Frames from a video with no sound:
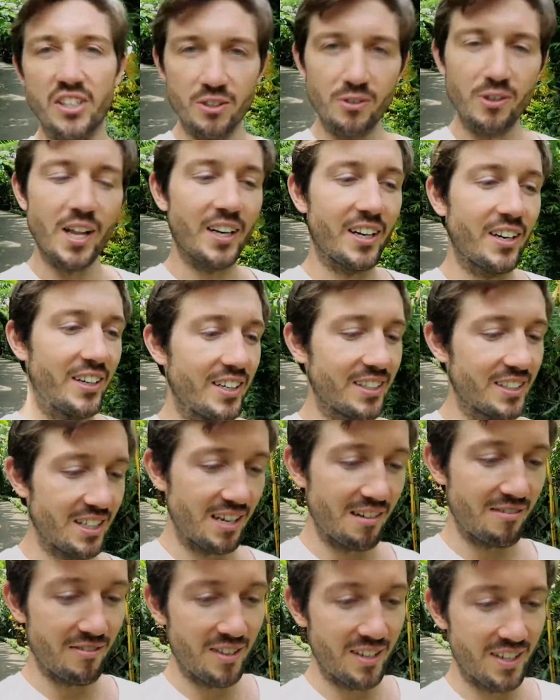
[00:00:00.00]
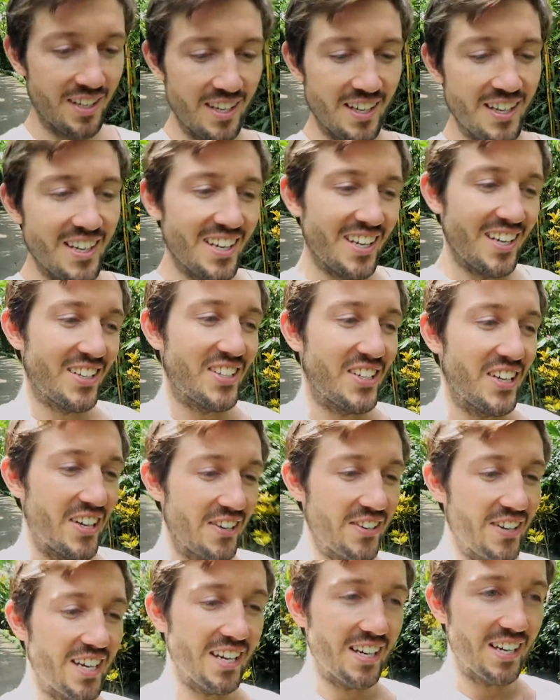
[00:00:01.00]
and all that kind of stuff. So
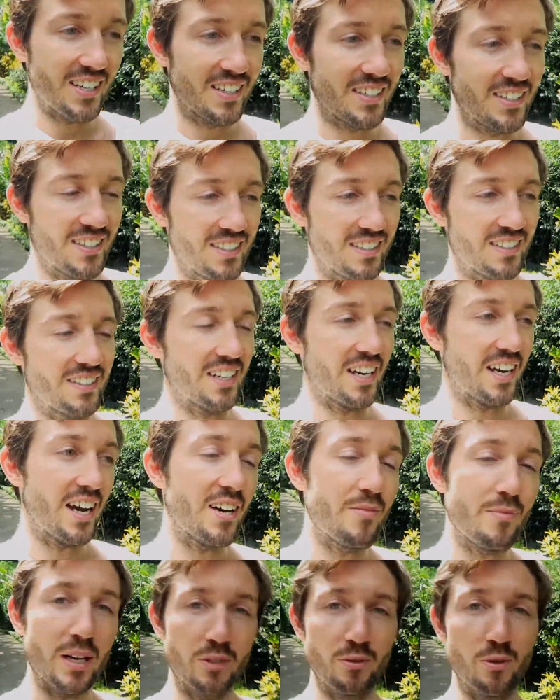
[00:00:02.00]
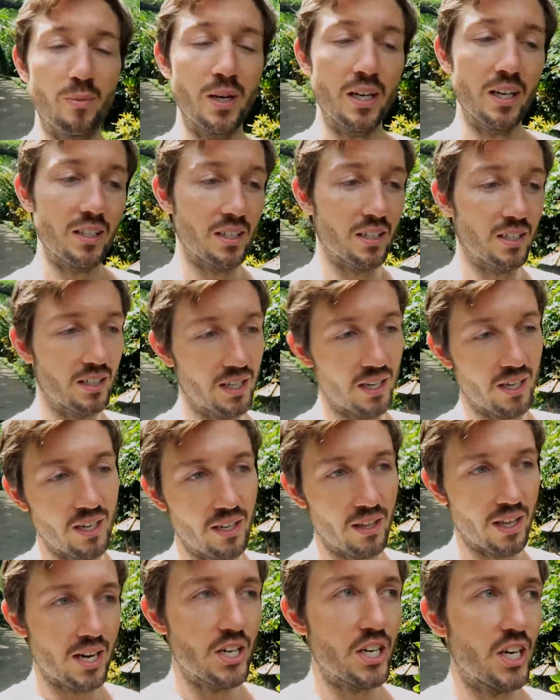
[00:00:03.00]
yeah, heading back to Ubud,
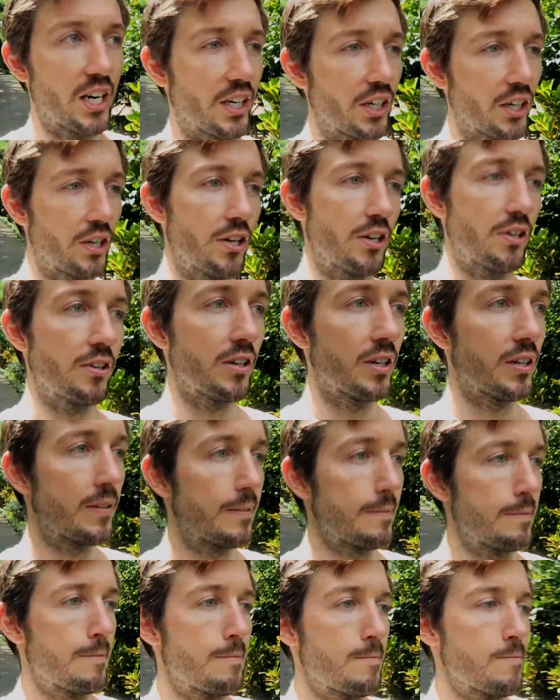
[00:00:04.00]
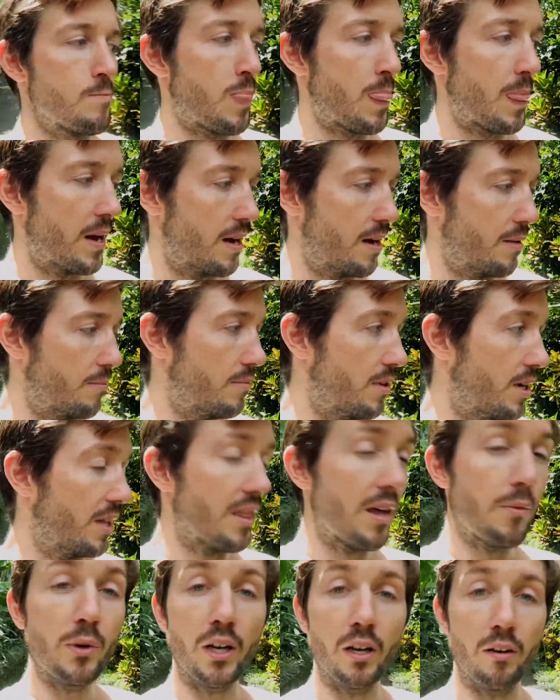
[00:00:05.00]
then Canggu, and
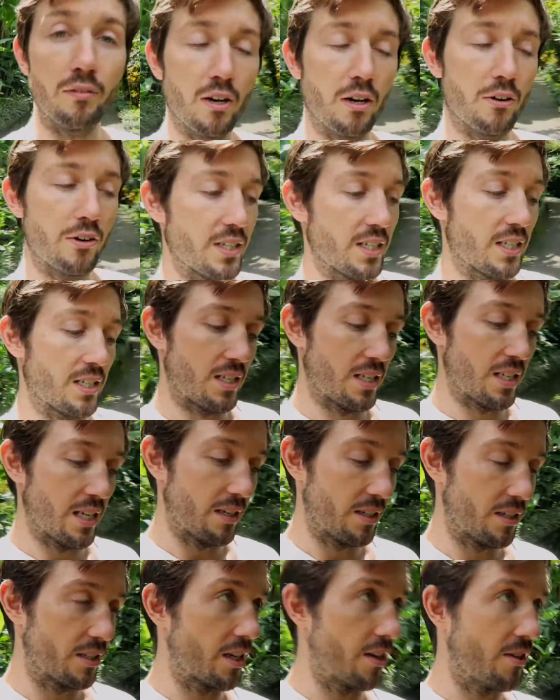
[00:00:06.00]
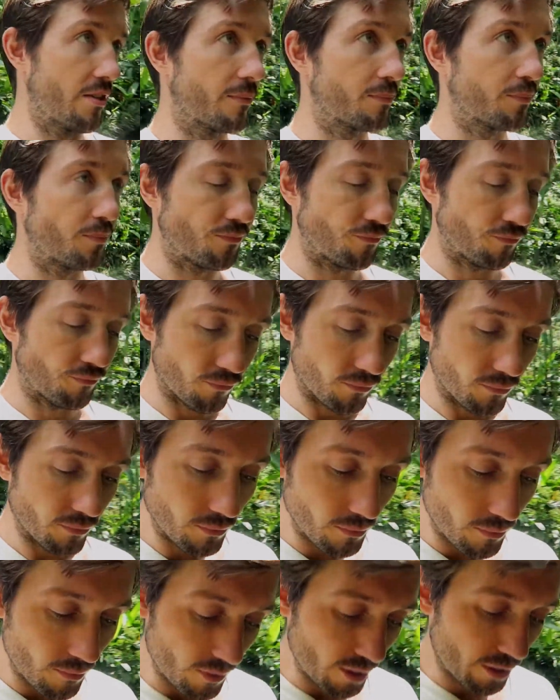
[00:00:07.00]
then we're going to Flores, as I said. So
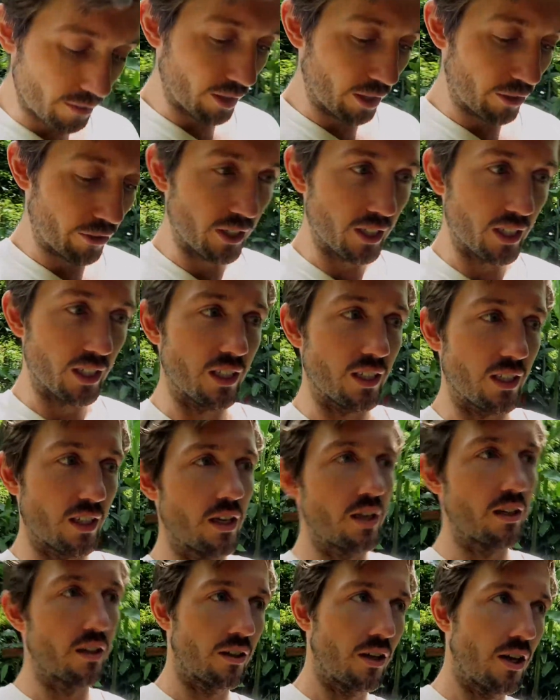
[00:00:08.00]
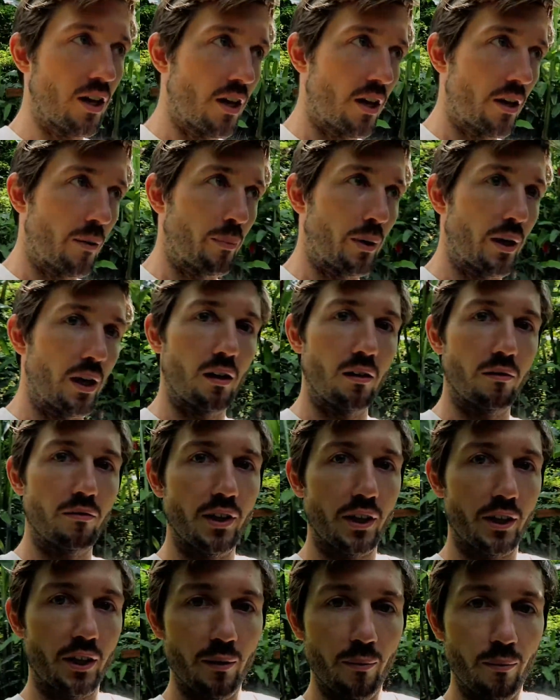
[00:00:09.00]
Flores is part of the